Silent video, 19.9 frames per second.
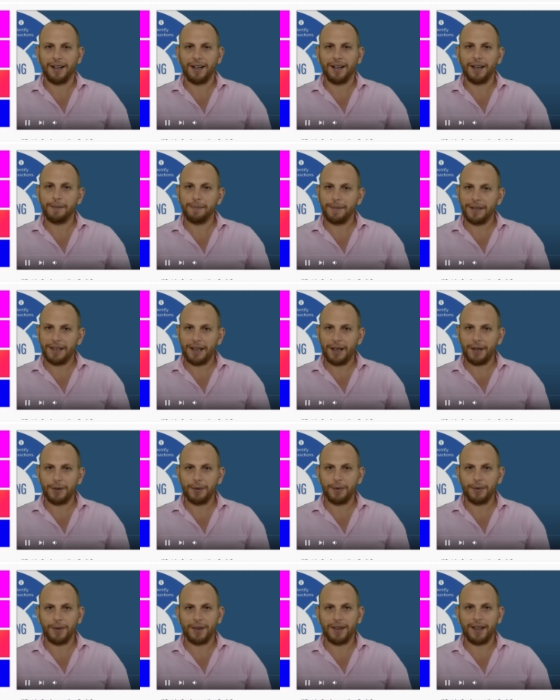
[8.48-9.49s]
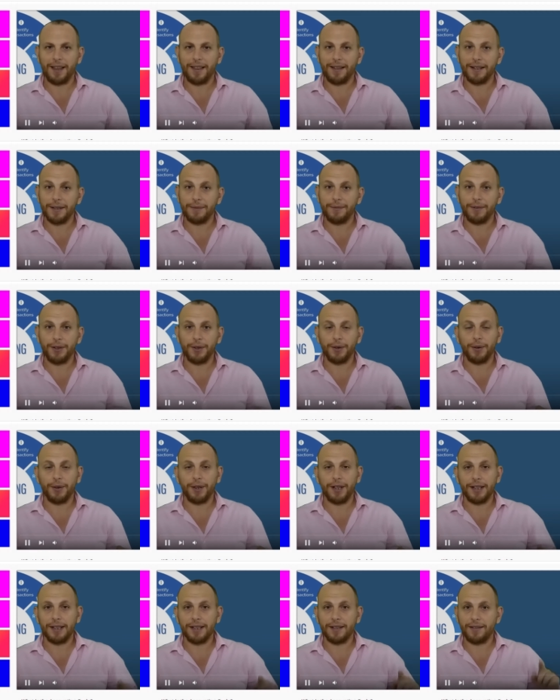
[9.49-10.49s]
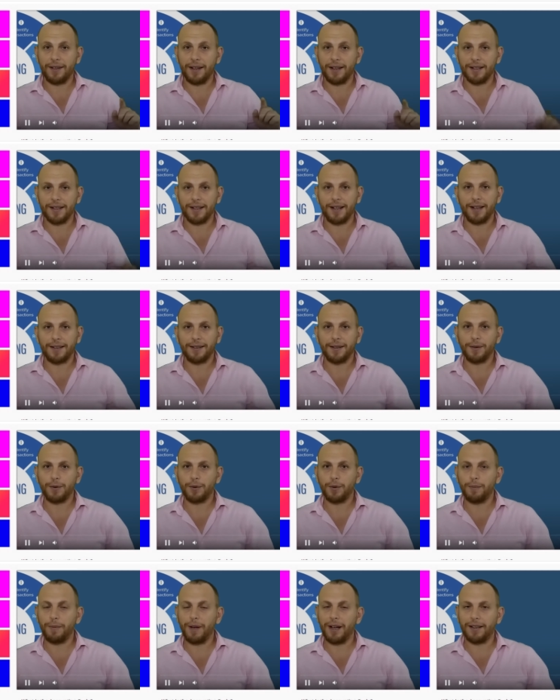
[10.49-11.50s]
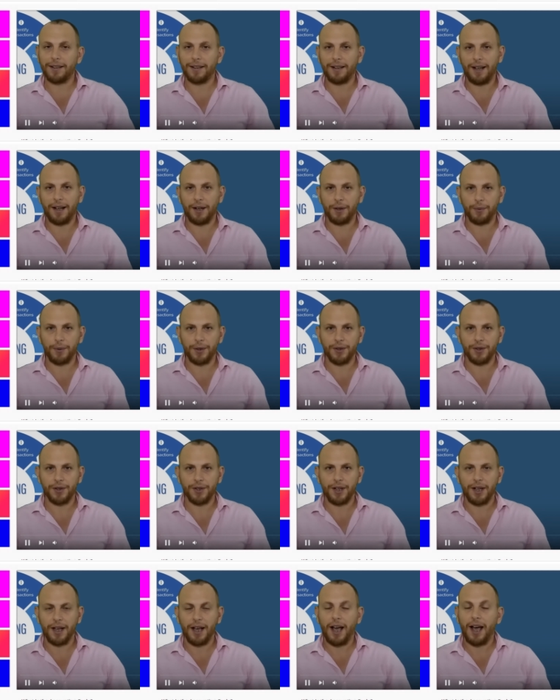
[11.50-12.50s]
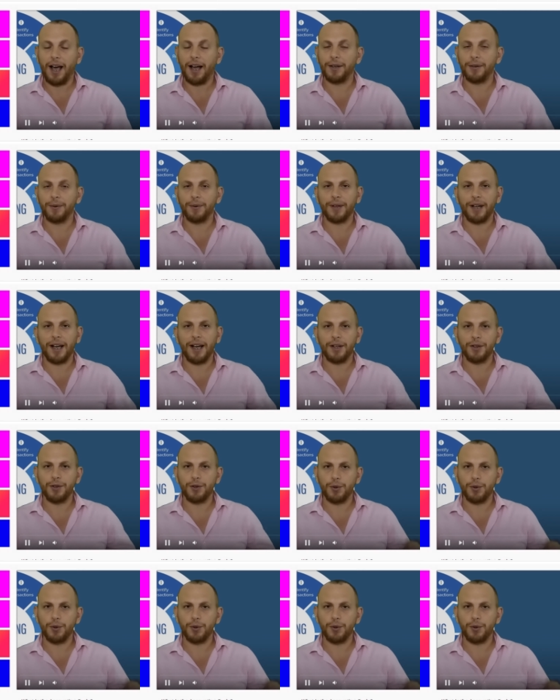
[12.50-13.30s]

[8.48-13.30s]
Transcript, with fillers: let me tell you that this video is translated to multi-language and you can